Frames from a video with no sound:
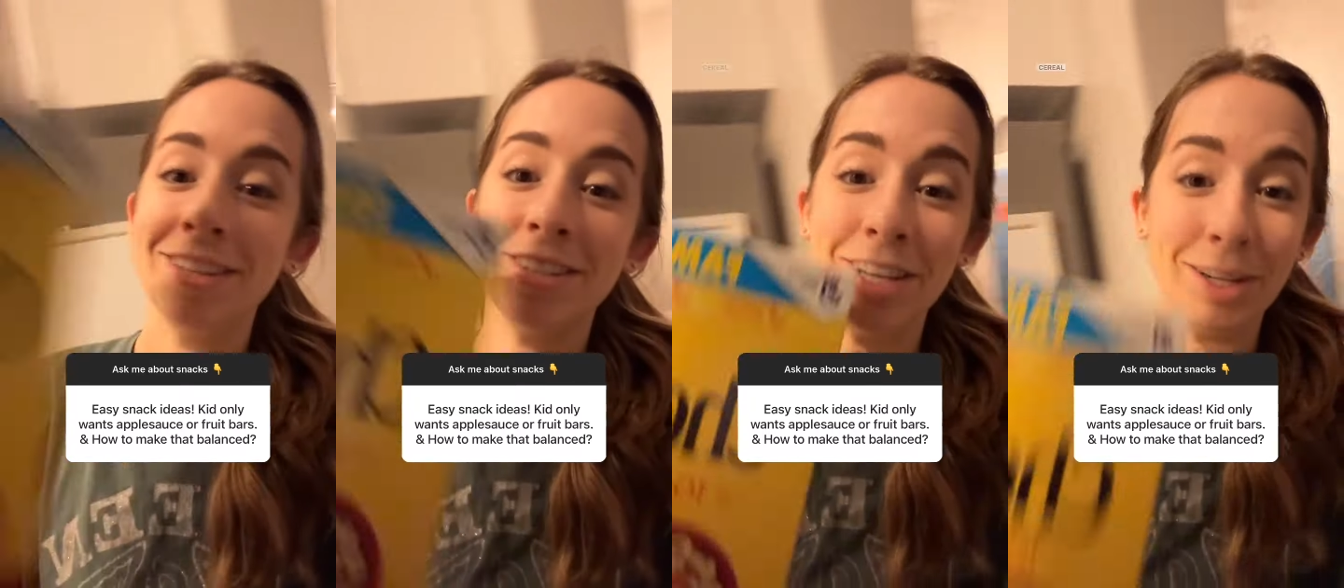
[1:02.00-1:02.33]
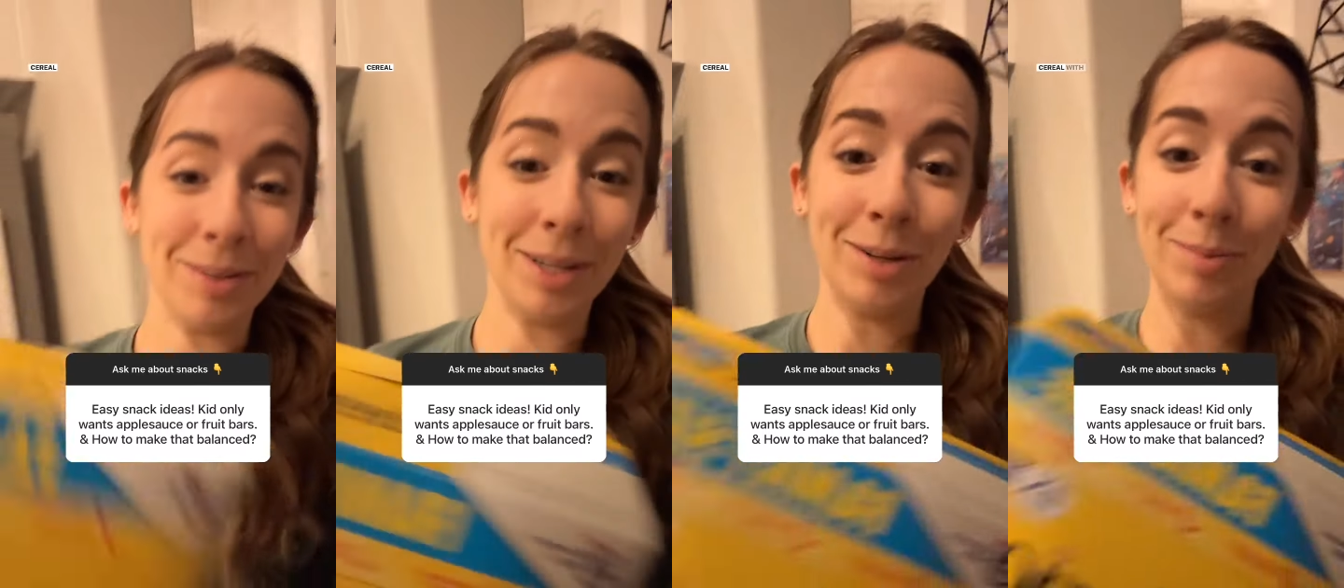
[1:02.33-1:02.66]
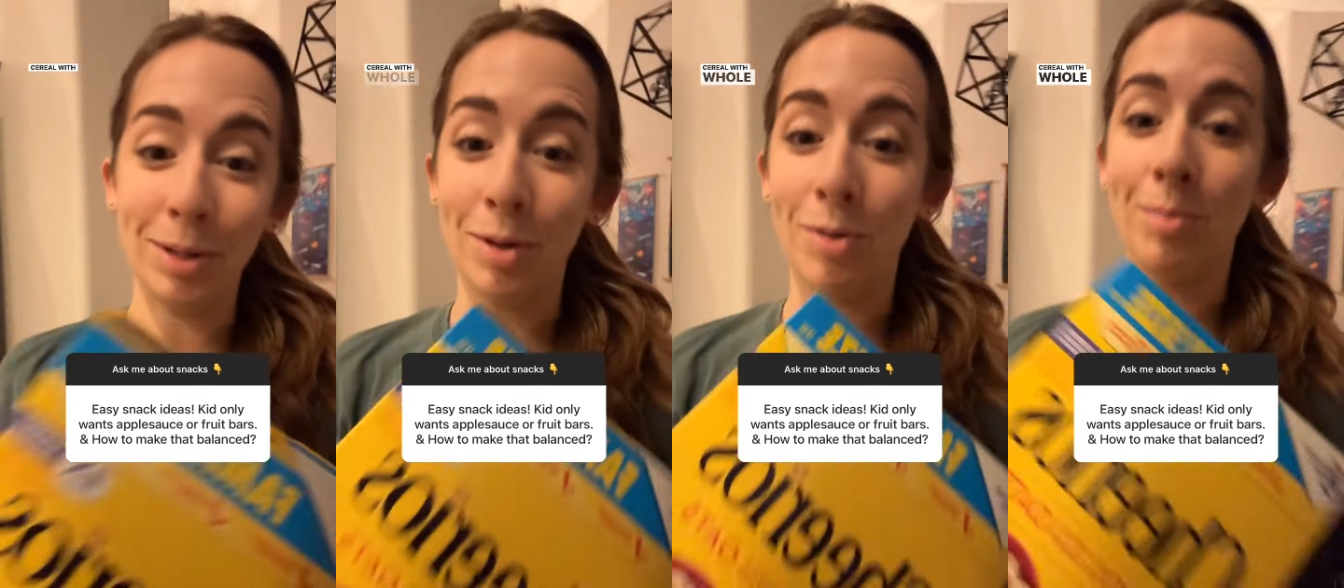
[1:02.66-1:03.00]
Cereal
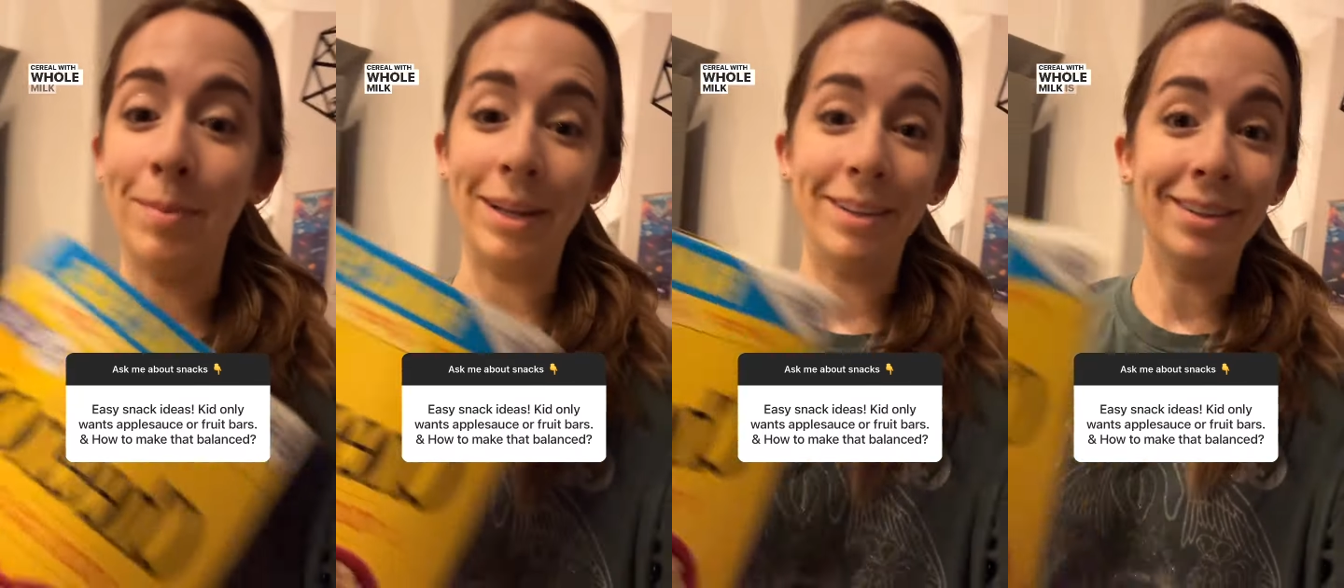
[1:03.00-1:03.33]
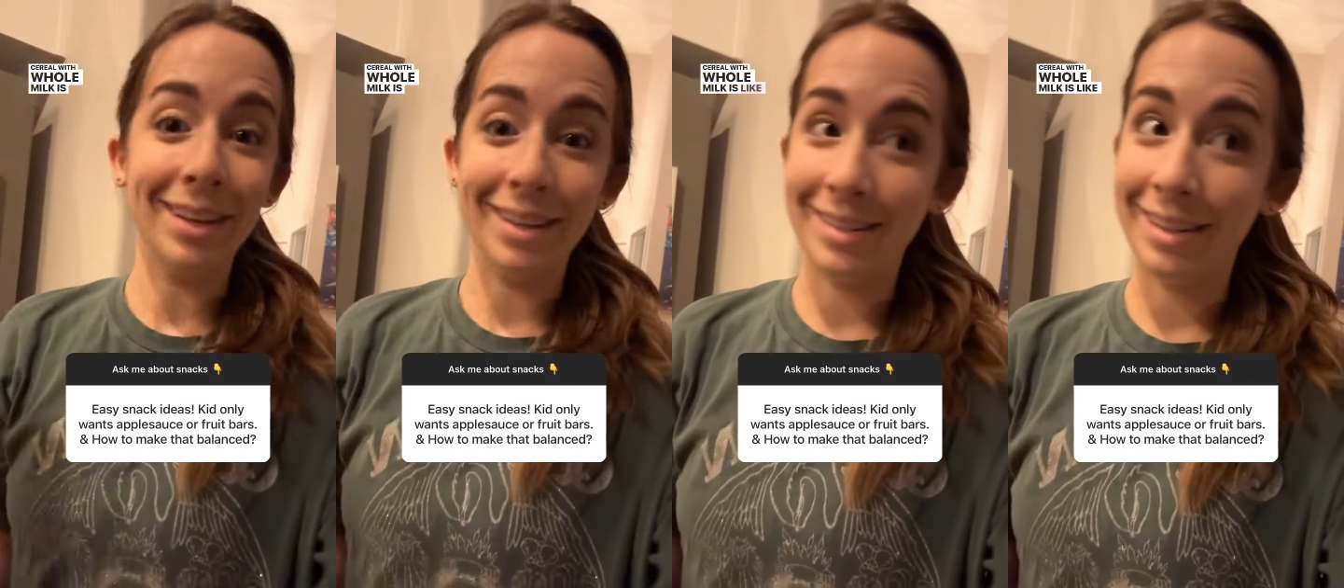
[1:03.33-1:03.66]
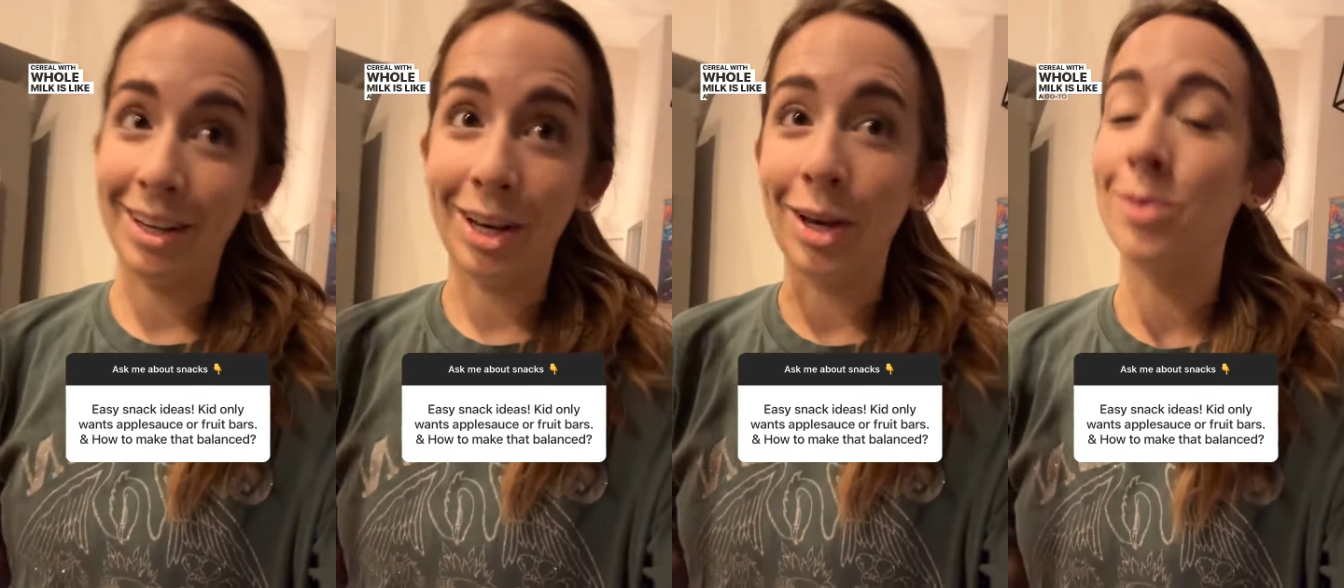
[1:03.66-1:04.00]
with whole milk is
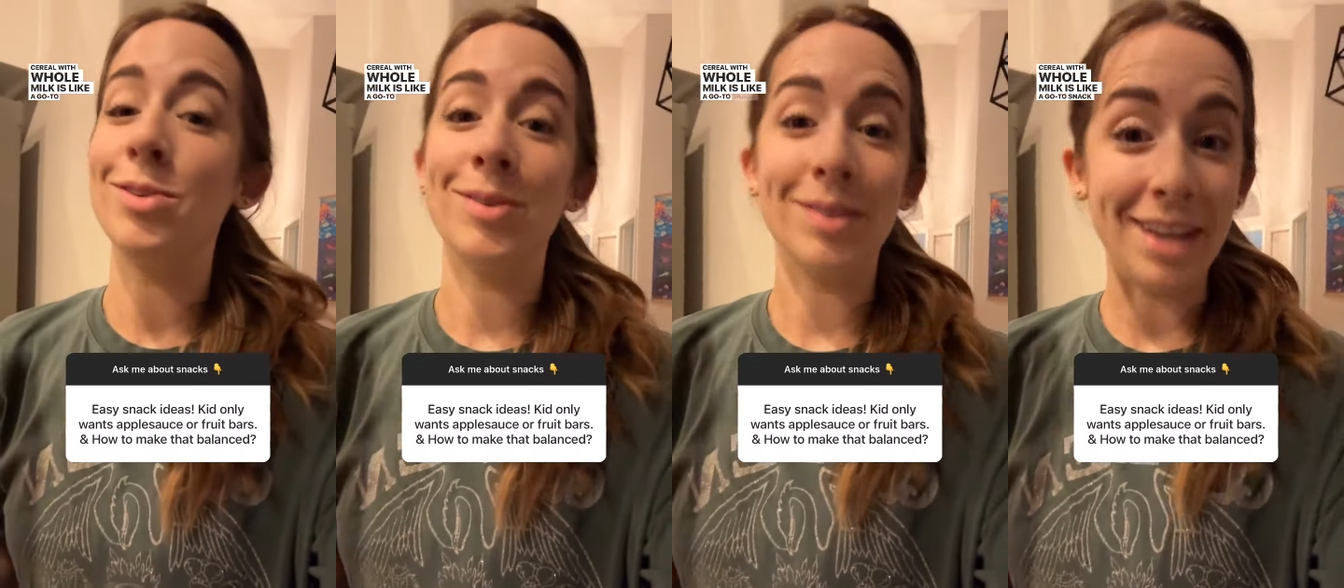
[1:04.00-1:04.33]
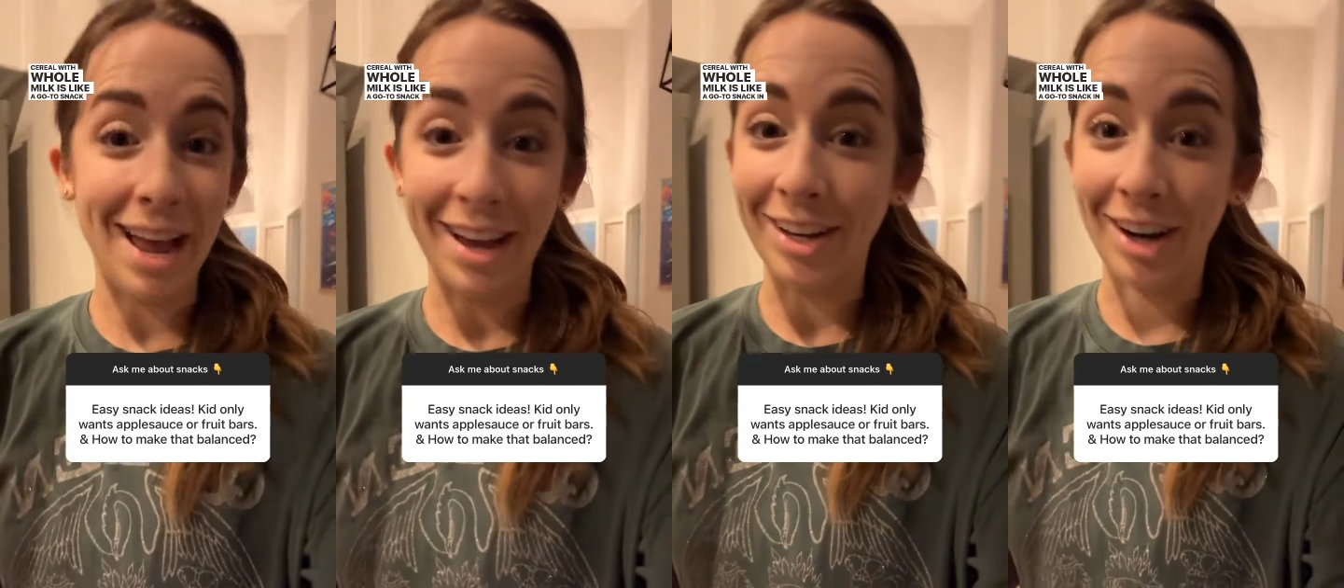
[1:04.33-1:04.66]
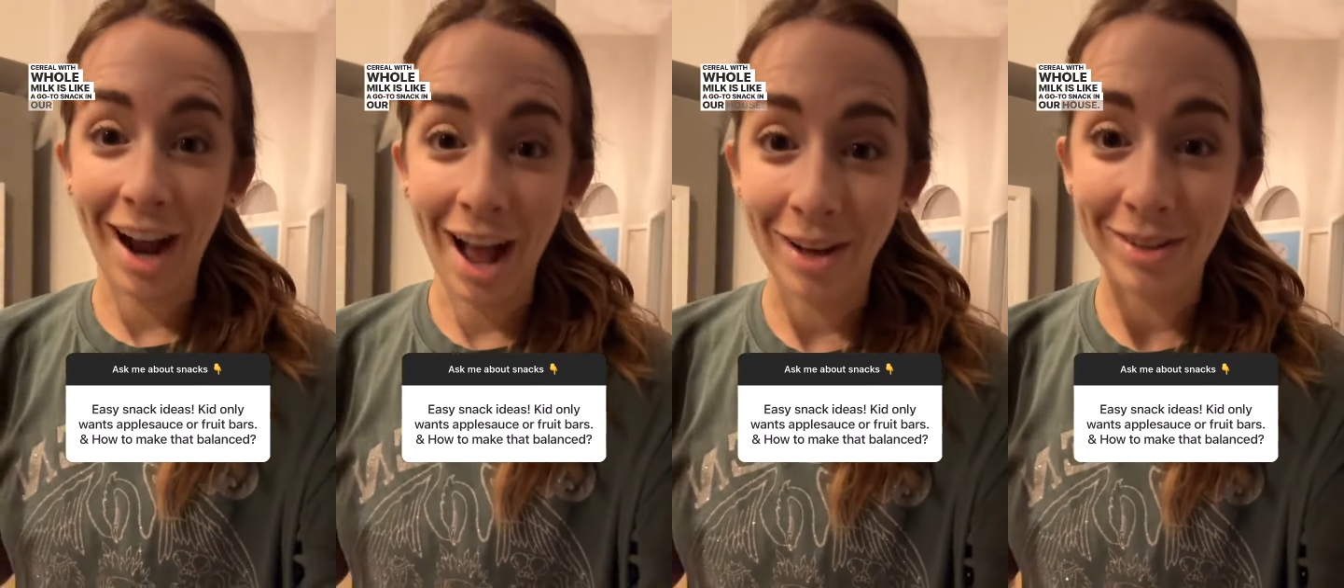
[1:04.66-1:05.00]
like a go-to snack in
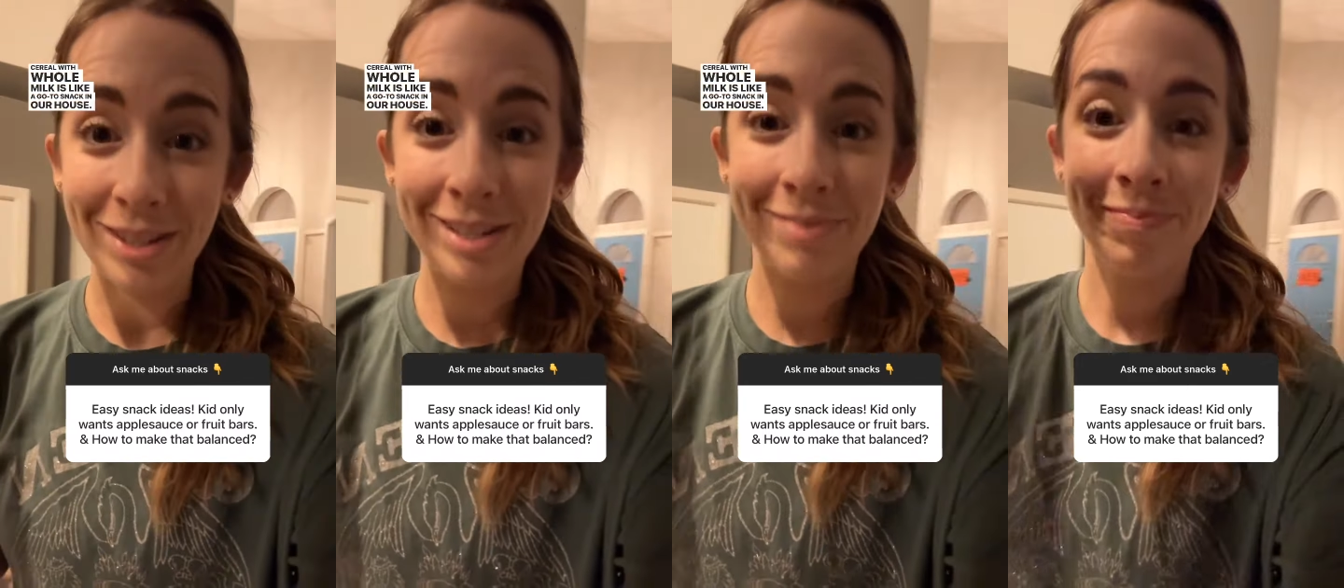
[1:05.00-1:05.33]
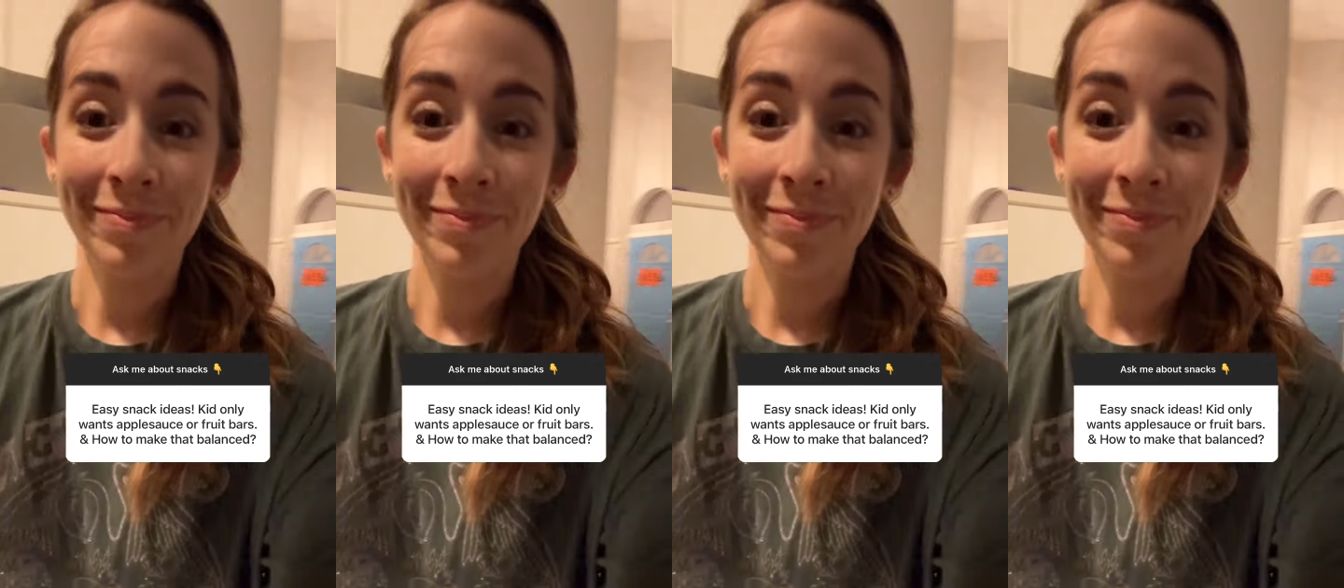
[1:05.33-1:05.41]
our house.